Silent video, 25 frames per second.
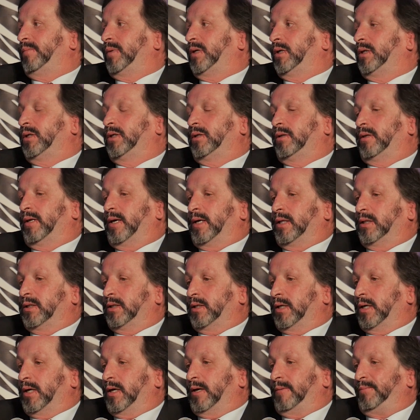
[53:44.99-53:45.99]
is that
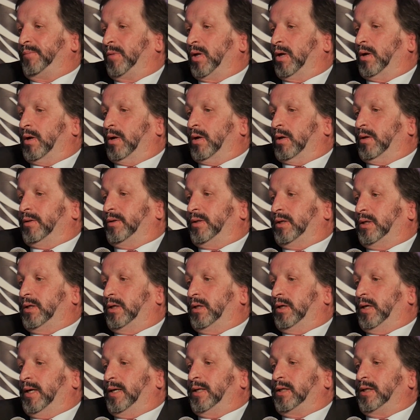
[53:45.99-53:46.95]
the